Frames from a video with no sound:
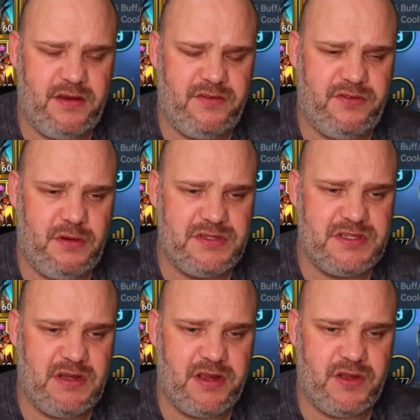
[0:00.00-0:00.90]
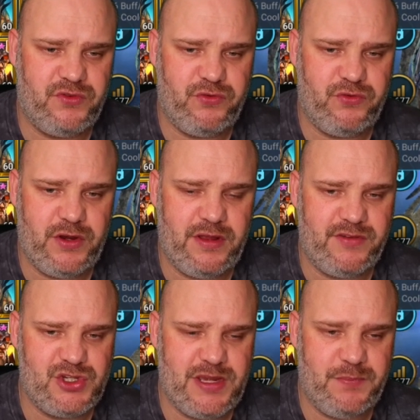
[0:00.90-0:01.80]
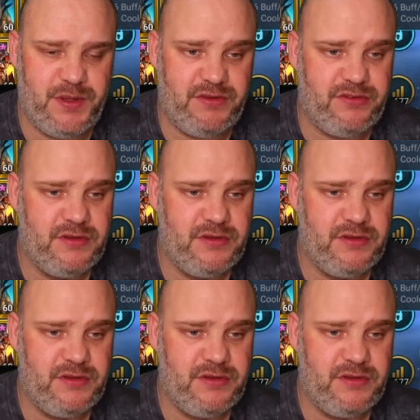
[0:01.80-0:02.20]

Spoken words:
so I started concentrating on other champions.